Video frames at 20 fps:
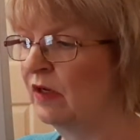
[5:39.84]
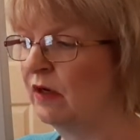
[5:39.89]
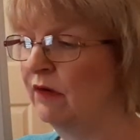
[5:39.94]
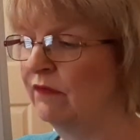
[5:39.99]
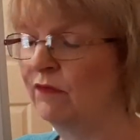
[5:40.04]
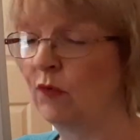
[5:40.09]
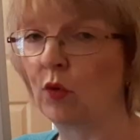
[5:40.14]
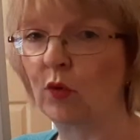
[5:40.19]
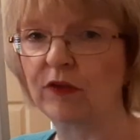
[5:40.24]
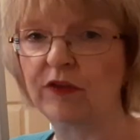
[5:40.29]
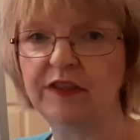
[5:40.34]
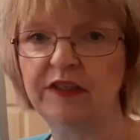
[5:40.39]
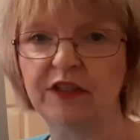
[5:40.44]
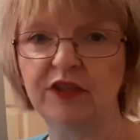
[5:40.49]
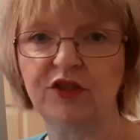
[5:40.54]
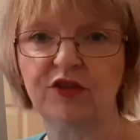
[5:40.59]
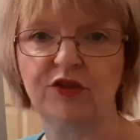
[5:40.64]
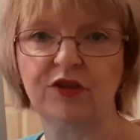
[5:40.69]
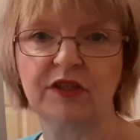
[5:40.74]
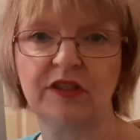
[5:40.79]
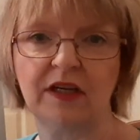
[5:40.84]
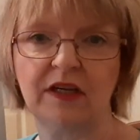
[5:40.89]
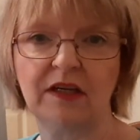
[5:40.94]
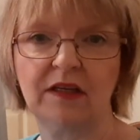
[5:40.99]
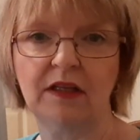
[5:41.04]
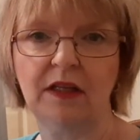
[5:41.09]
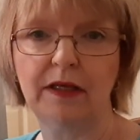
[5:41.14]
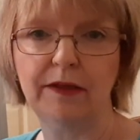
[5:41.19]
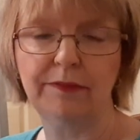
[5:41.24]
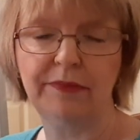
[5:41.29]
for the District of
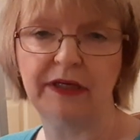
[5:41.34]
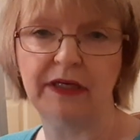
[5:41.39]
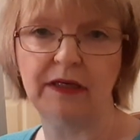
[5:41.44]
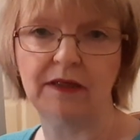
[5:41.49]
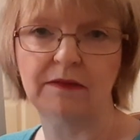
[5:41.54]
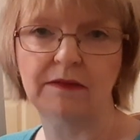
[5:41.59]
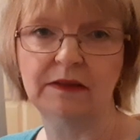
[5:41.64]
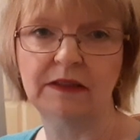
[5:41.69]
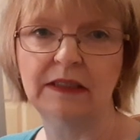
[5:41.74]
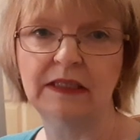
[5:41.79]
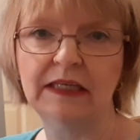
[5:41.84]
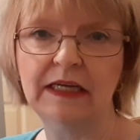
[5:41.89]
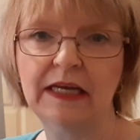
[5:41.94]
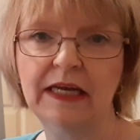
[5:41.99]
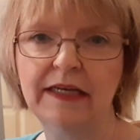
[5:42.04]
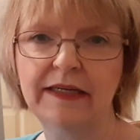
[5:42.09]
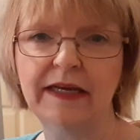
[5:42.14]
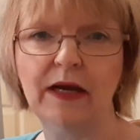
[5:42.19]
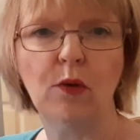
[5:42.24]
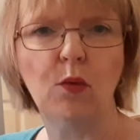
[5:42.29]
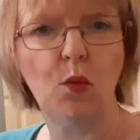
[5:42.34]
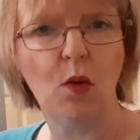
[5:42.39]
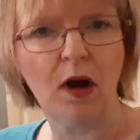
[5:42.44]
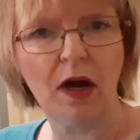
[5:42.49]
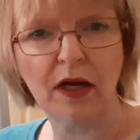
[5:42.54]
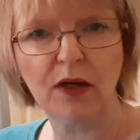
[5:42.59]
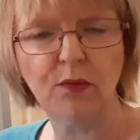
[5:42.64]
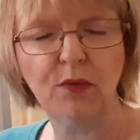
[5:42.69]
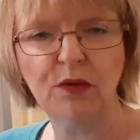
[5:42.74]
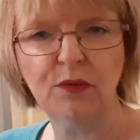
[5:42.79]
Columbia. Now,
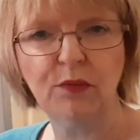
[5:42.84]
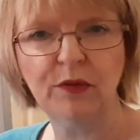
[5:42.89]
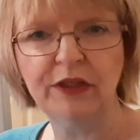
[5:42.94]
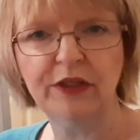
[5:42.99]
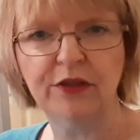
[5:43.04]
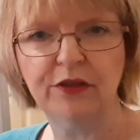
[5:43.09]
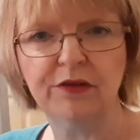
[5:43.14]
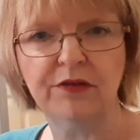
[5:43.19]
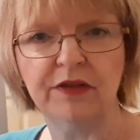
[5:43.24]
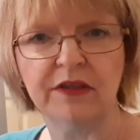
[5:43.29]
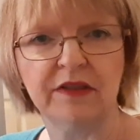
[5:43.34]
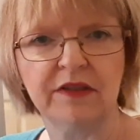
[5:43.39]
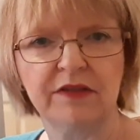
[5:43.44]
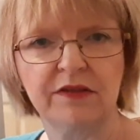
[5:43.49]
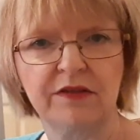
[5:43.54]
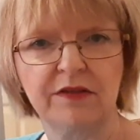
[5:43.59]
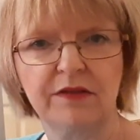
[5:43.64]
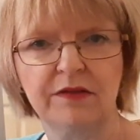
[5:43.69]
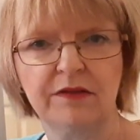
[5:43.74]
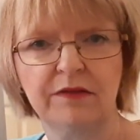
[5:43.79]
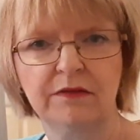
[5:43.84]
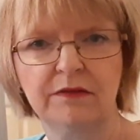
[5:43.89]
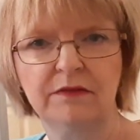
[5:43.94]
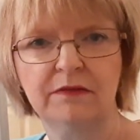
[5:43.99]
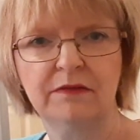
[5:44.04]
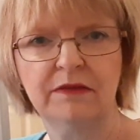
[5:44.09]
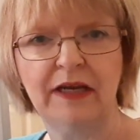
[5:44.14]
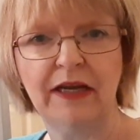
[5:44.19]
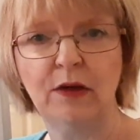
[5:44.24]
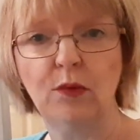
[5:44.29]
why would we do this?
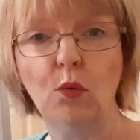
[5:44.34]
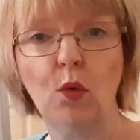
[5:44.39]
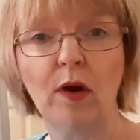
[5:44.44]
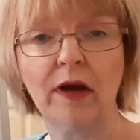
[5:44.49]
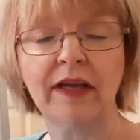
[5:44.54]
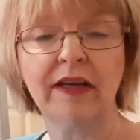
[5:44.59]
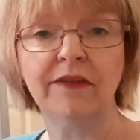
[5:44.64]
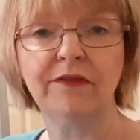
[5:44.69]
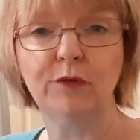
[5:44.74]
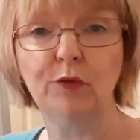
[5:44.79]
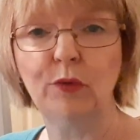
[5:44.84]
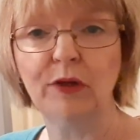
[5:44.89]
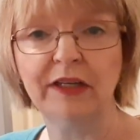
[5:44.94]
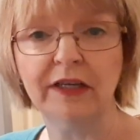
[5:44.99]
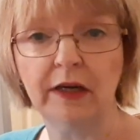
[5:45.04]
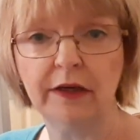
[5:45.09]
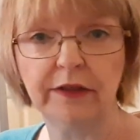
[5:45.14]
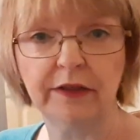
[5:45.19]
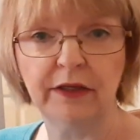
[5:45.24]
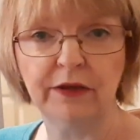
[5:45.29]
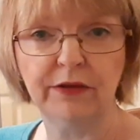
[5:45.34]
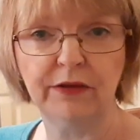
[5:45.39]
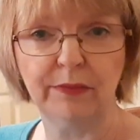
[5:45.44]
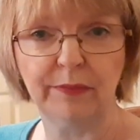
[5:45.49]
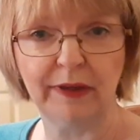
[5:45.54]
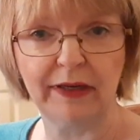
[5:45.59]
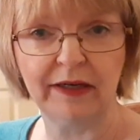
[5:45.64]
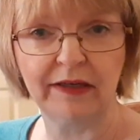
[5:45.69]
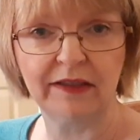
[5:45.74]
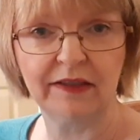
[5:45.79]
And why have we not known
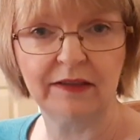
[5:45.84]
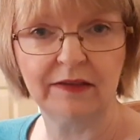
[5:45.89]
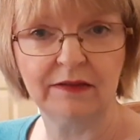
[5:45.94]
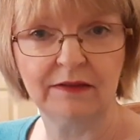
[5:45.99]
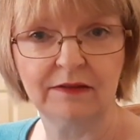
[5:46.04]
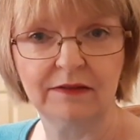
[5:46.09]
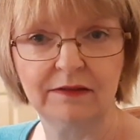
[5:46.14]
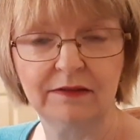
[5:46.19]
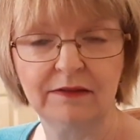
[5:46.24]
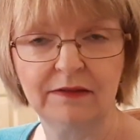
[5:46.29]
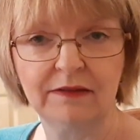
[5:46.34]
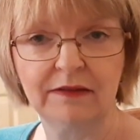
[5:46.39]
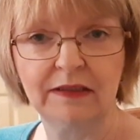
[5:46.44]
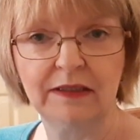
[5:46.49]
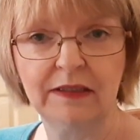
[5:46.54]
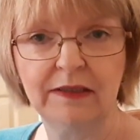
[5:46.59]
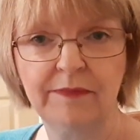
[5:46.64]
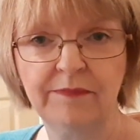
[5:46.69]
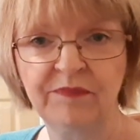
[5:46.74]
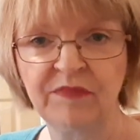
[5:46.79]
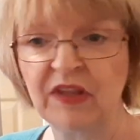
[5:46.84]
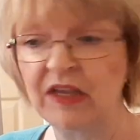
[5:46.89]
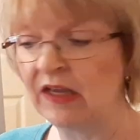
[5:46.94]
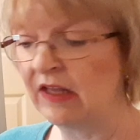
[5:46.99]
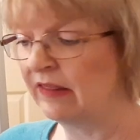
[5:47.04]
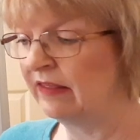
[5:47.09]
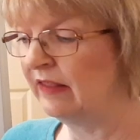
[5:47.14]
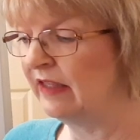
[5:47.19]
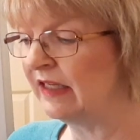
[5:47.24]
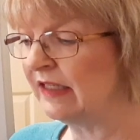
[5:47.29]
about it?
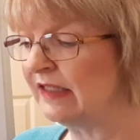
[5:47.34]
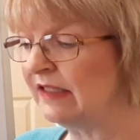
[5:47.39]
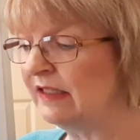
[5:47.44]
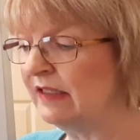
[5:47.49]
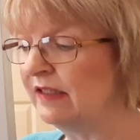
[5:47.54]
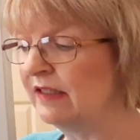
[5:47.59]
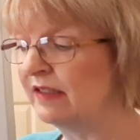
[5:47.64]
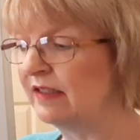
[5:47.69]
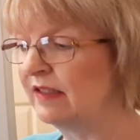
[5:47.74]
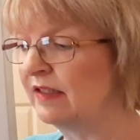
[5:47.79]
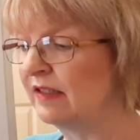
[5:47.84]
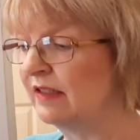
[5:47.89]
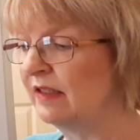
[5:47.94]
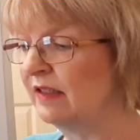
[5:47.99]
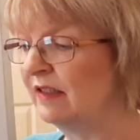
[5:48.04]
This is